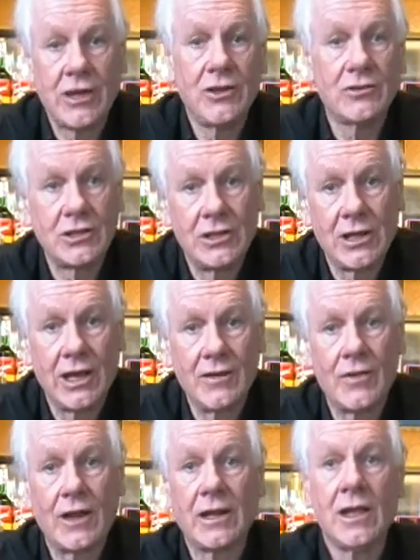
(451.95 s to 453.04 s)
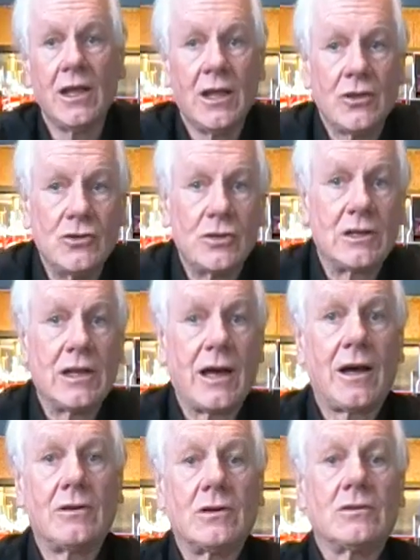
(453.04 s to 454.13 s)
I hear today that you can
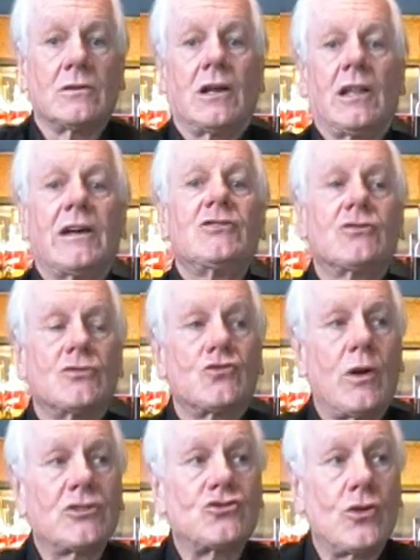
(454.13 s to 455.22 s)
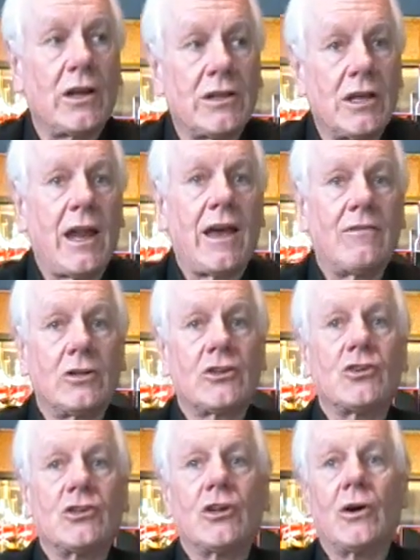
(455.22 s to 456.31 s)
now, a licensed restaurant can have
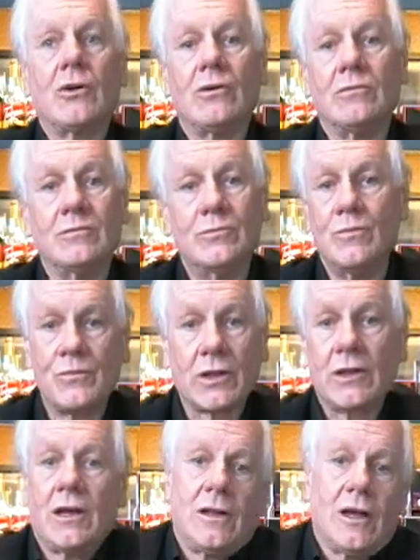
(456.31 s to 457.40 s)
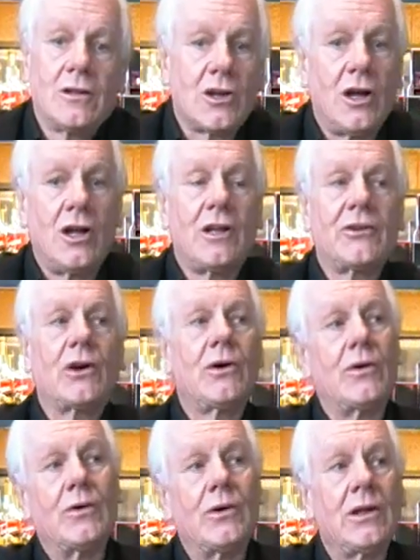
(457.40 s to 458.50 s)
liquor to go, alcohol to
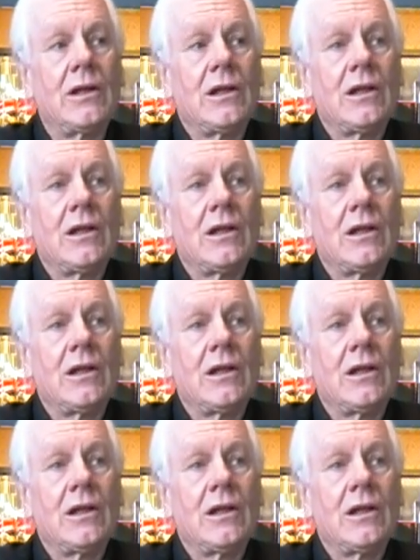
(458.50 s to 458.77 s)
go.